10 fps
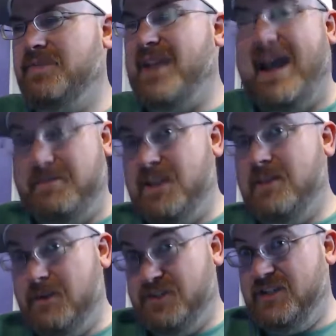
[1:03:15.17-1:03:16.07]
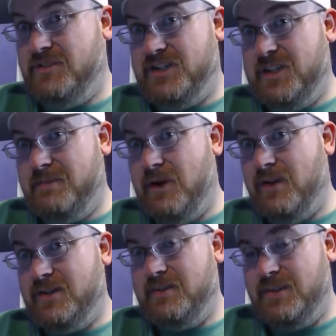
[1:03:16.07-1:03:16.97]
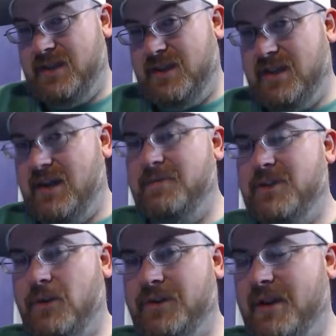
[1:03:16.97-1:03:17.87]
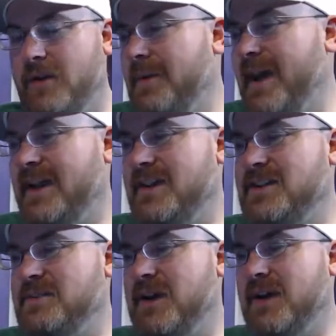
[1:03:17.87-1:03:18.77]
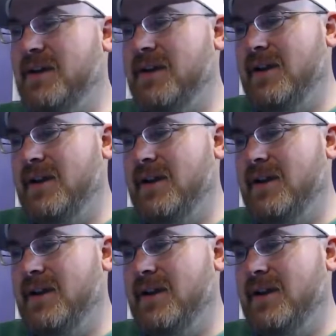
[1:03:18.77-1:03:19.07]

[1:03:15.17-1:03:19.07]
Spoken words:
had been the most interesting parts with the old aero package. But